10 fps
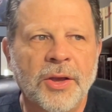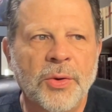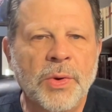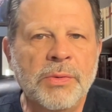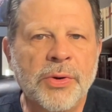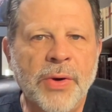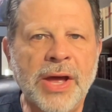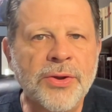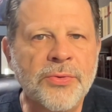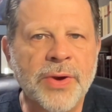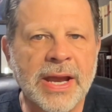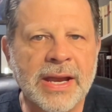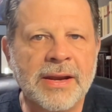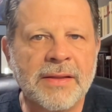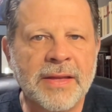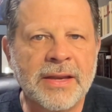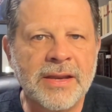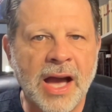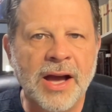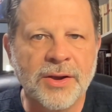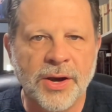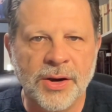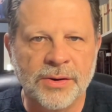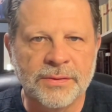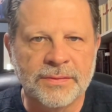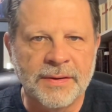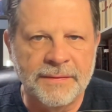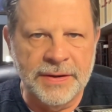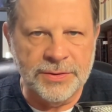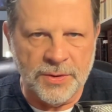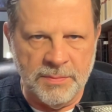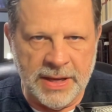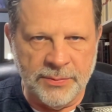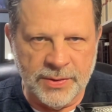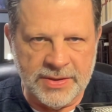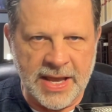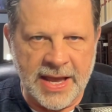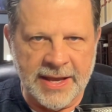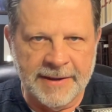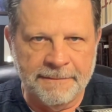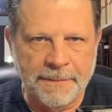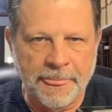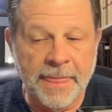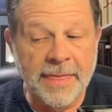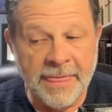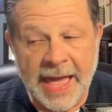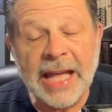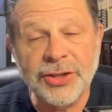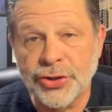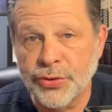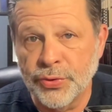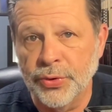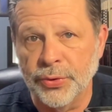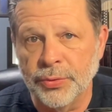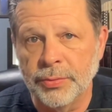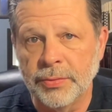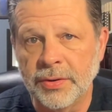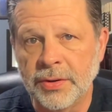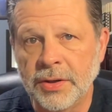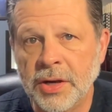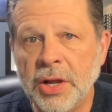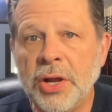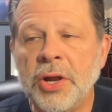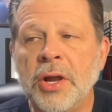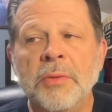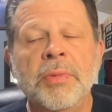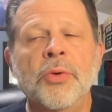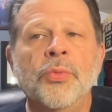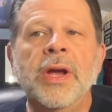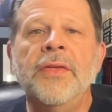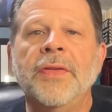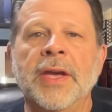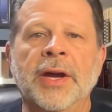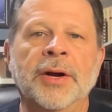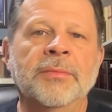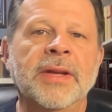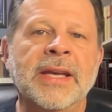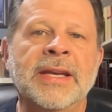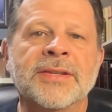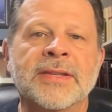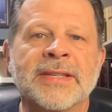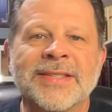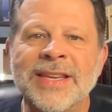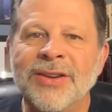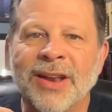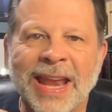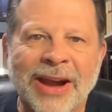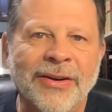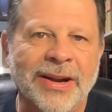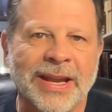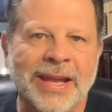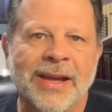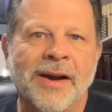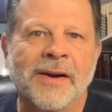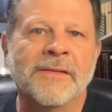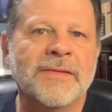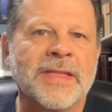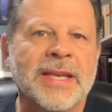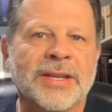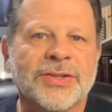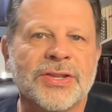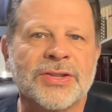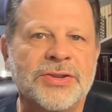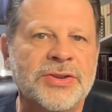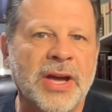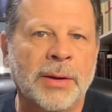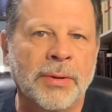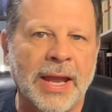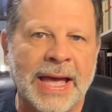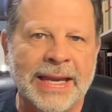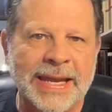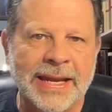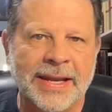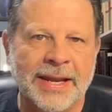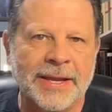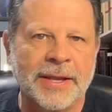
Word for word: We would rather read that Yaakov, the physical man, was dying. That's true. But with him is the singularity of this double identity.